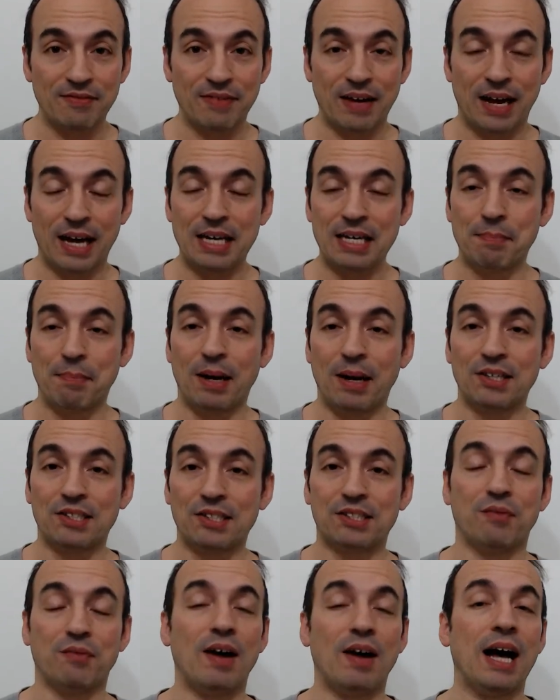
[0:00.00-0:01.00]
I passed
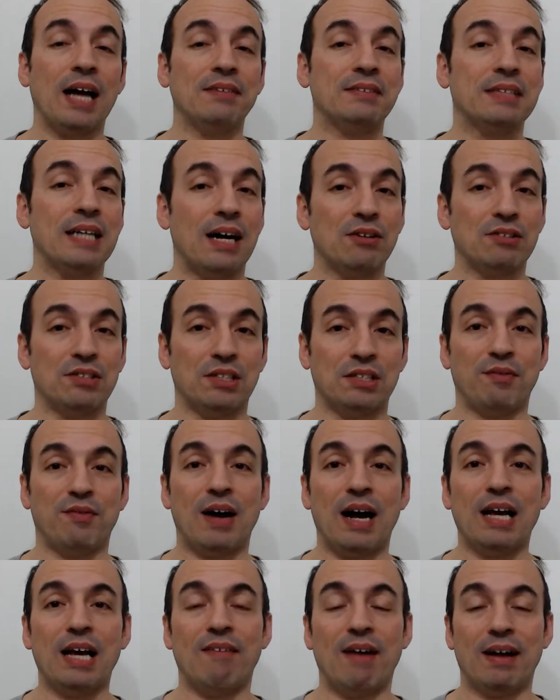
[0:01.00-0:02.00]

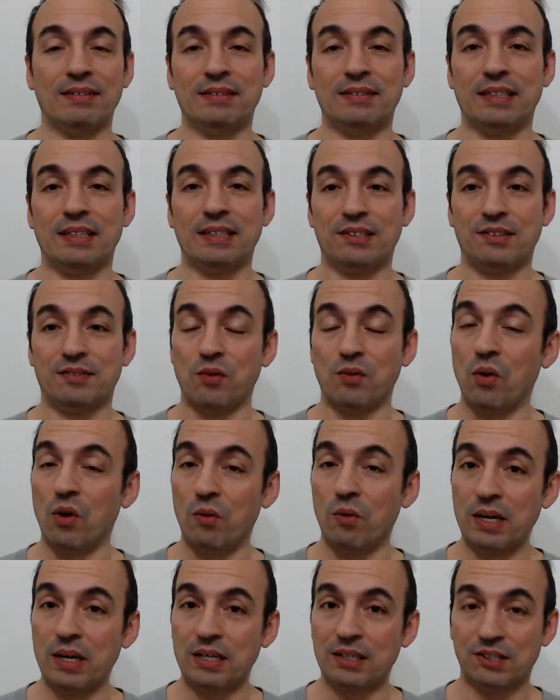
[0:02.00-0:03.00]
5,500
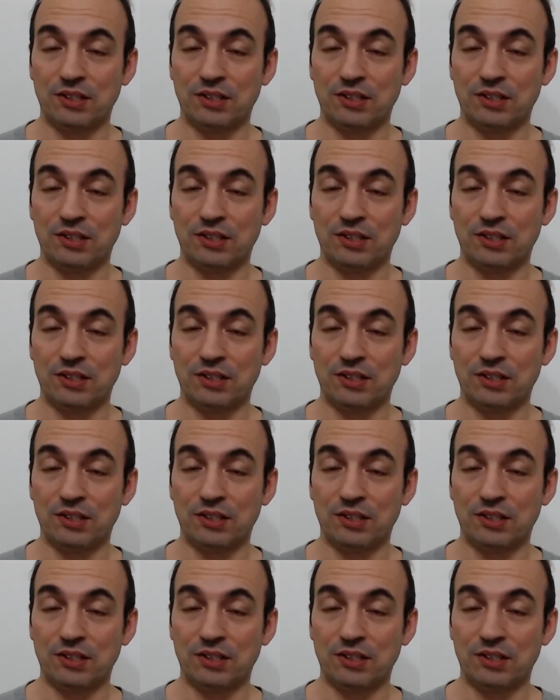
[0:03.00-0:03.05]
followers,